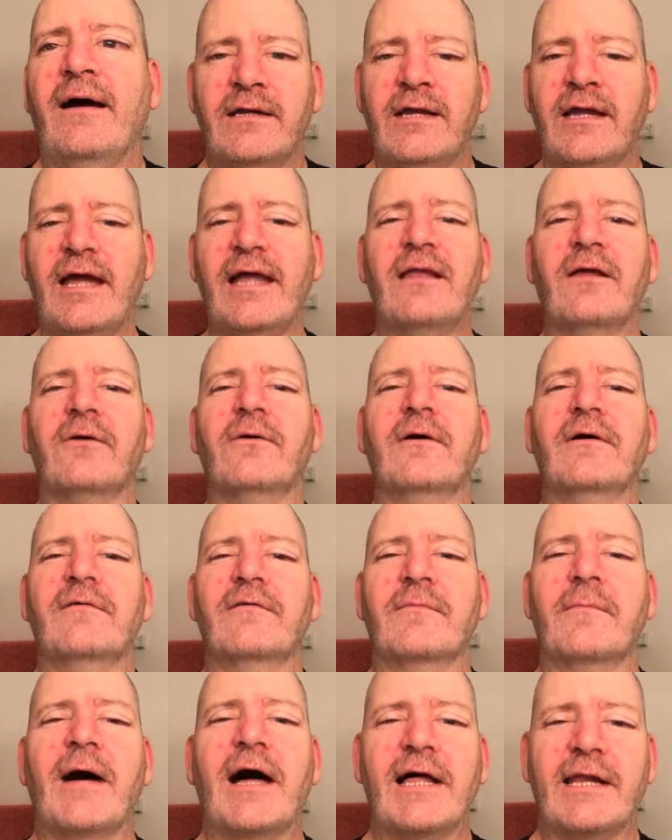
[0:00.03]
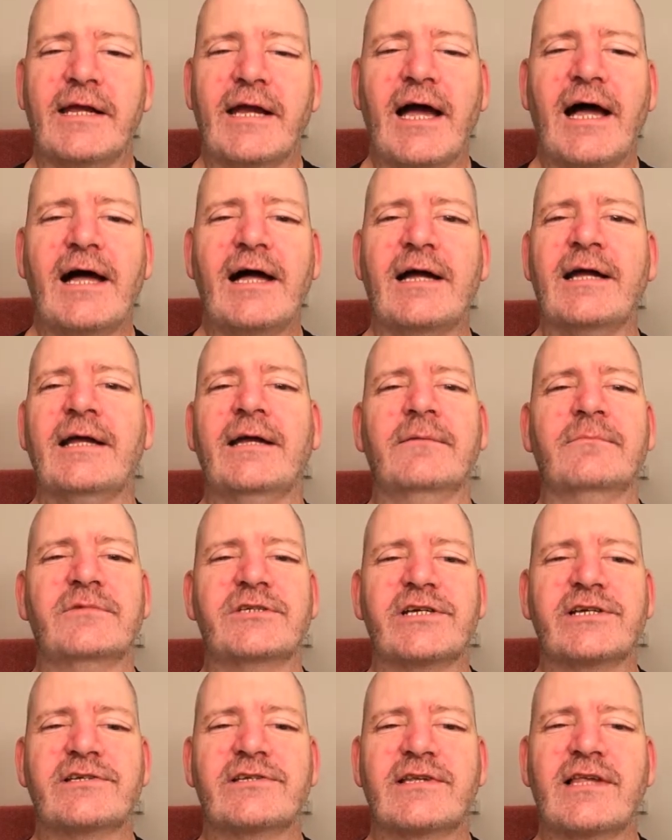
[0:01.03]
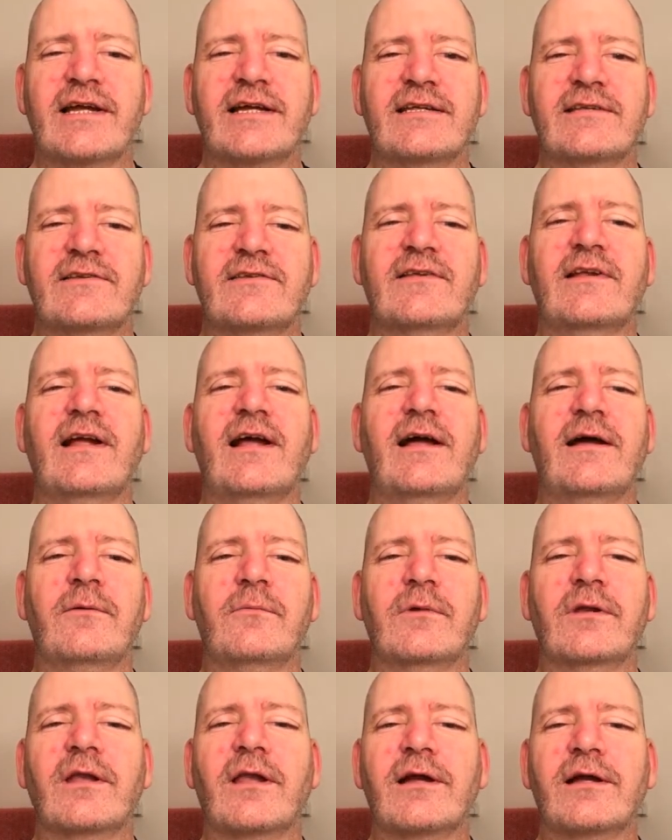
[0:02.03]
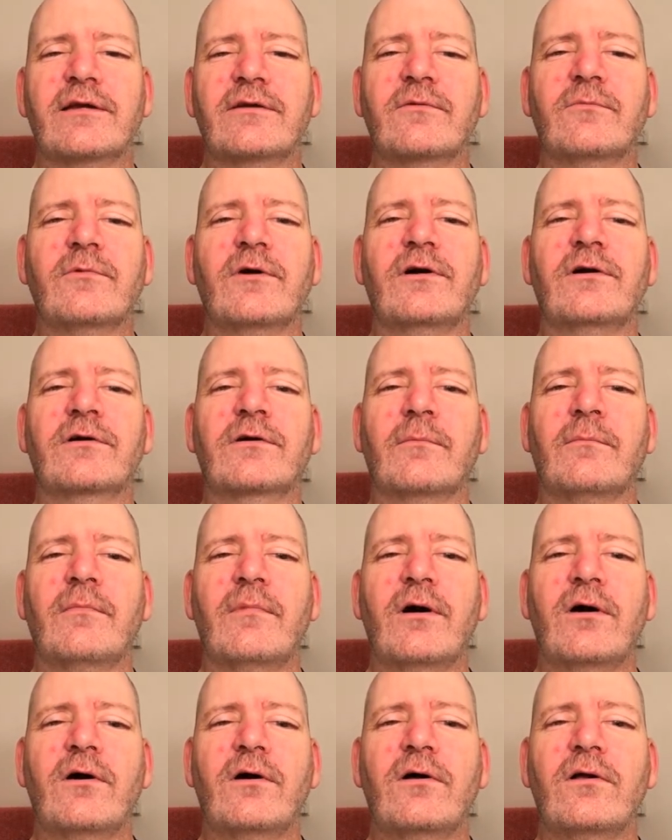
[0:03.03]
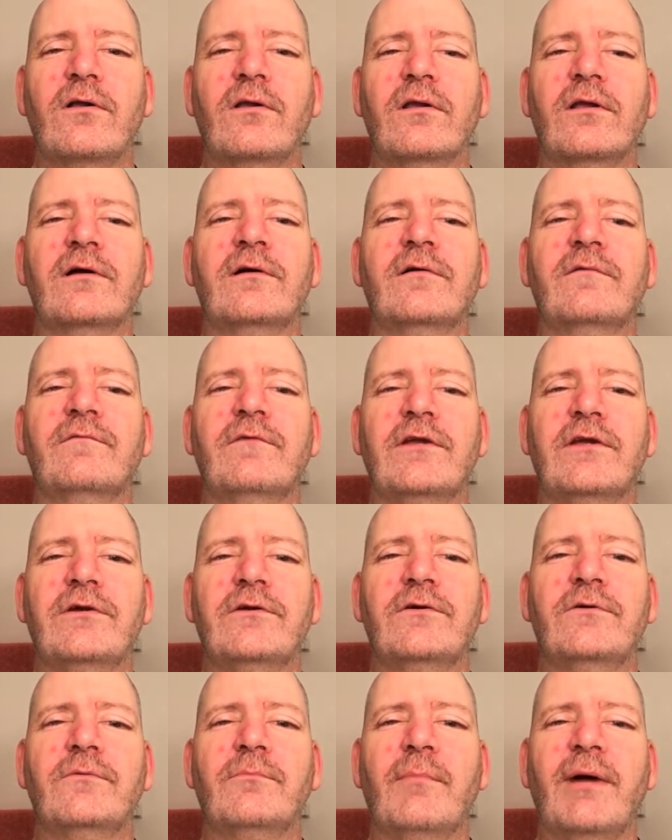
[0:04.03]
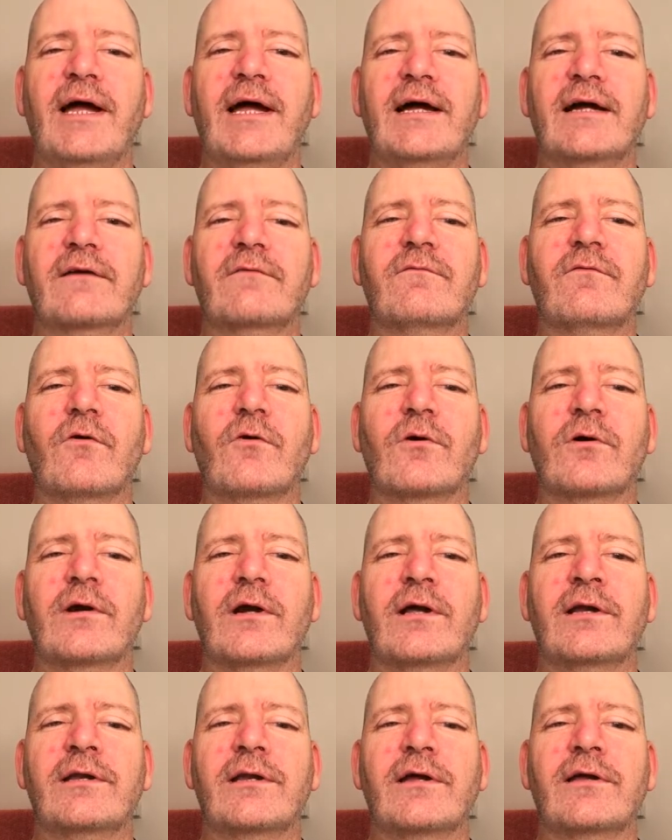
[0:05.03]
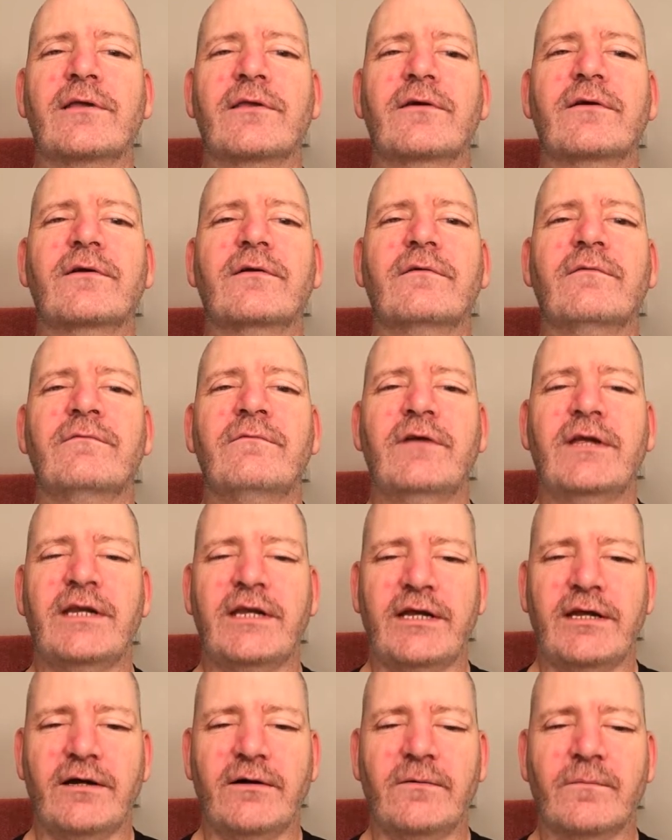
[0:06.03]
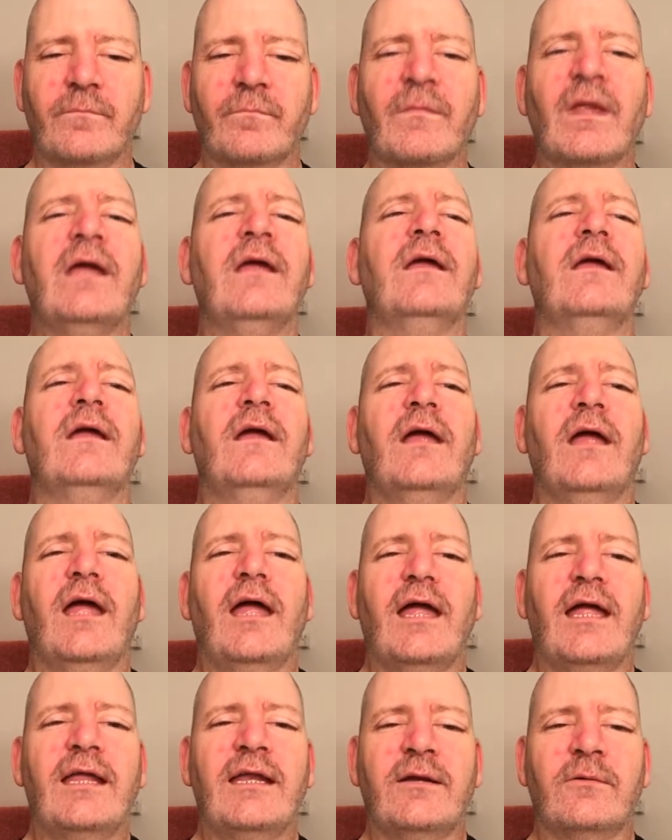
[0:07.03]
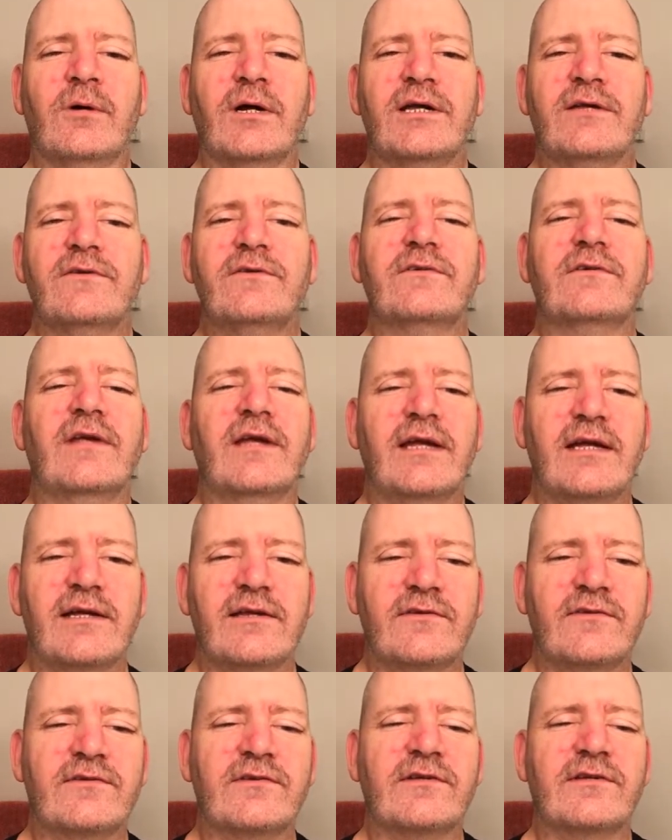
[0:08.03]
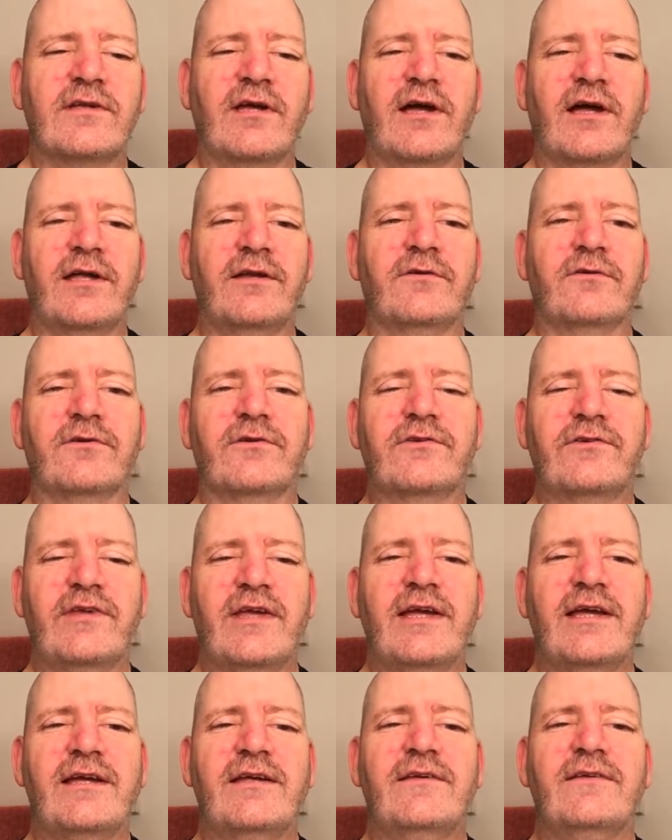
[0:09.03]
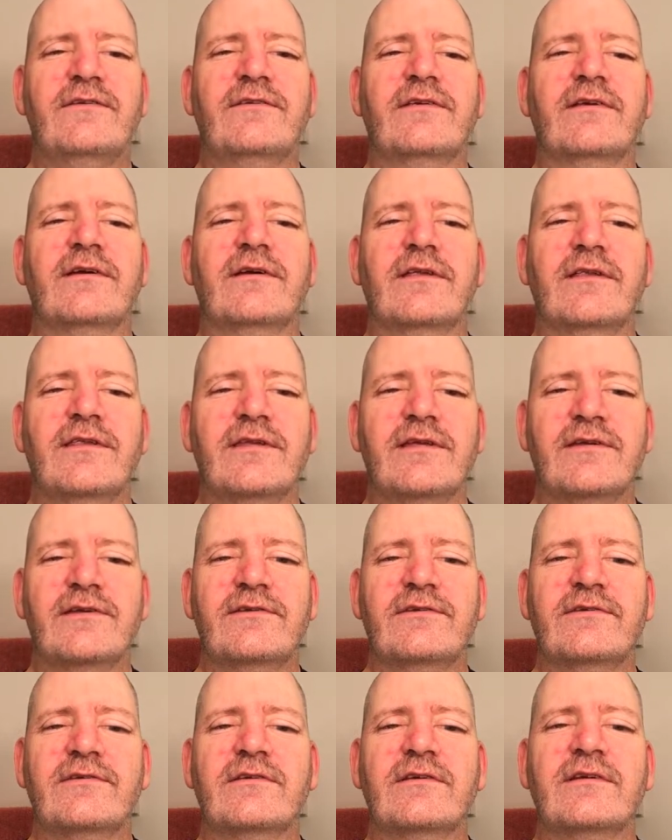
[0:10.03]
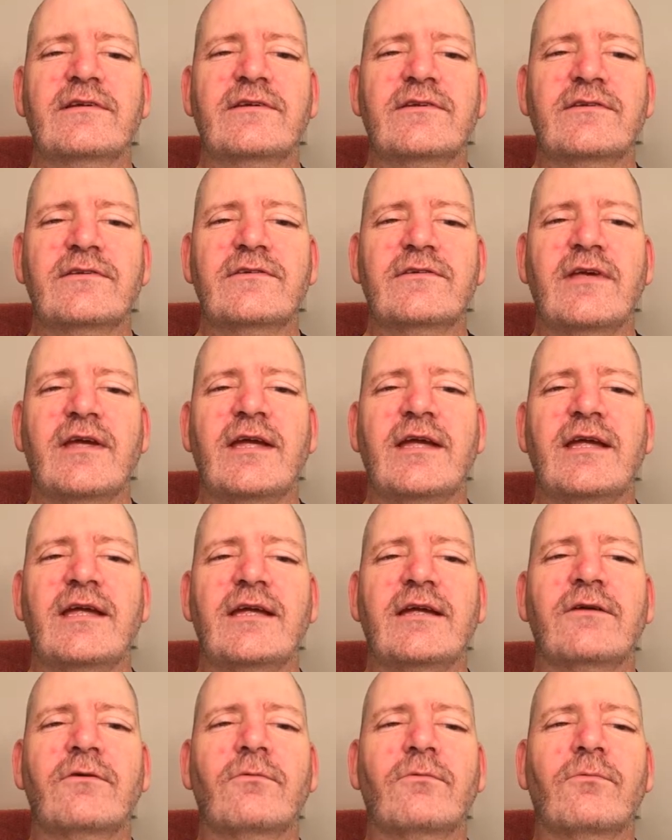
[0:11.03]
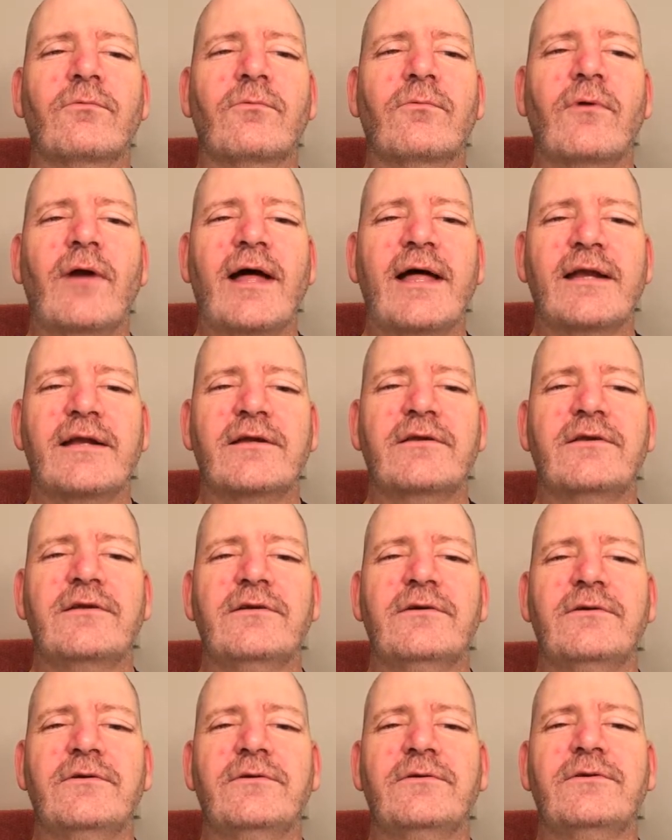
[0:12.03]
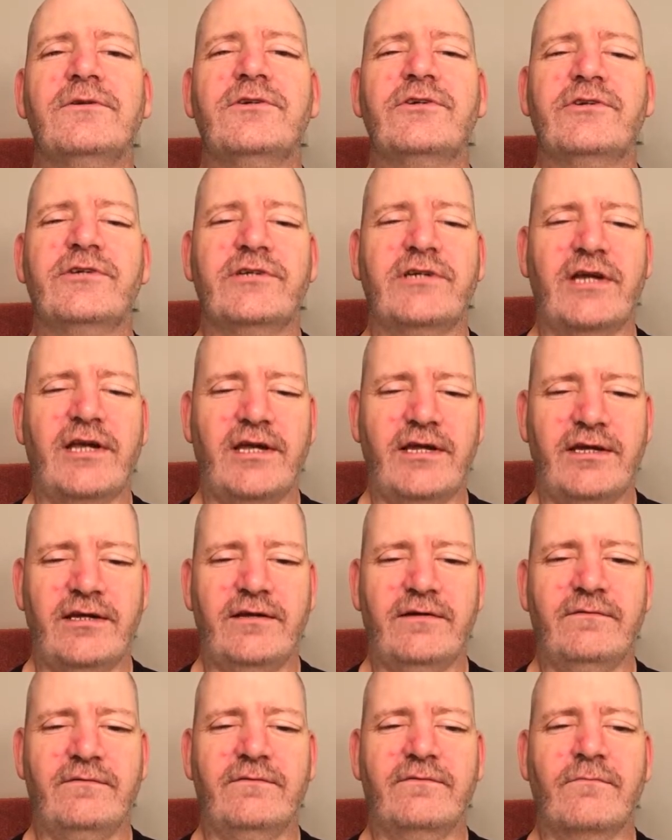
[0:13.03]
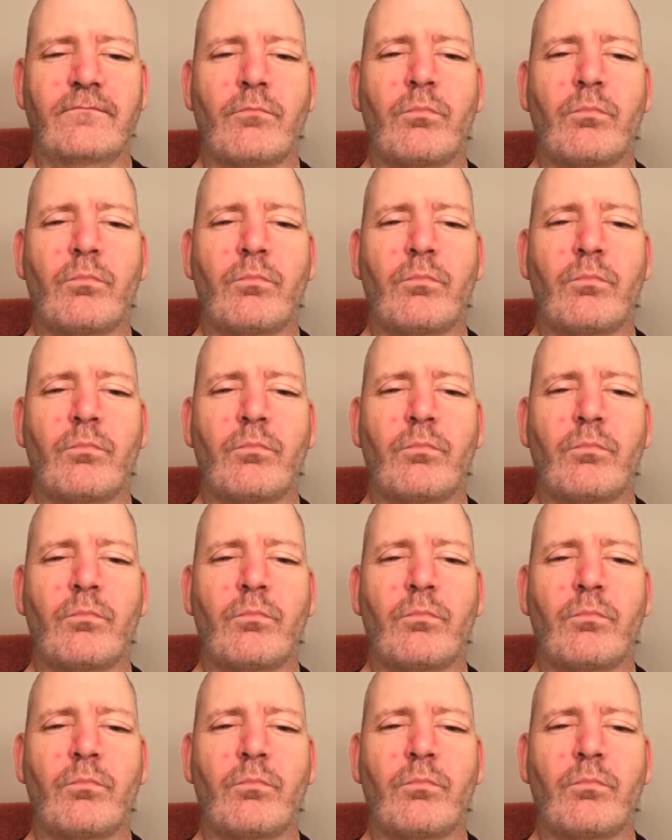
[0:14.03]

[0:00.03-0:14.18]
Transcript: Hello, everybody. I am Just Lance, and I would like to welcome all of you back for another video. Anyways, as the title says, this is a gratitude shave.